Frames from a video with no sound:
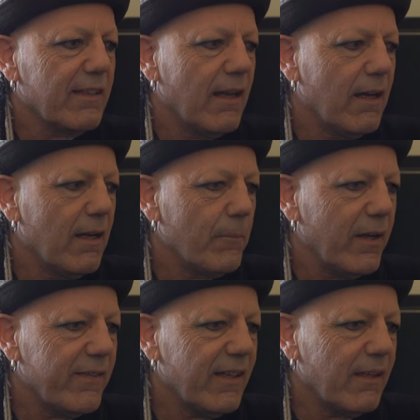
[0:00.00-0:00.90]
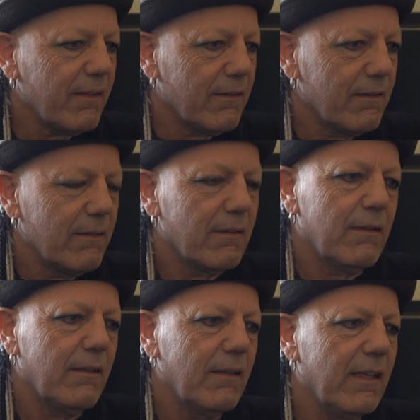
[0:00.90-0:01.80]
Um, I think
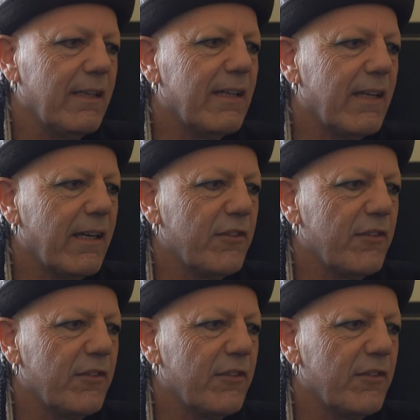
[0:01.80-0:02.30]
in the end,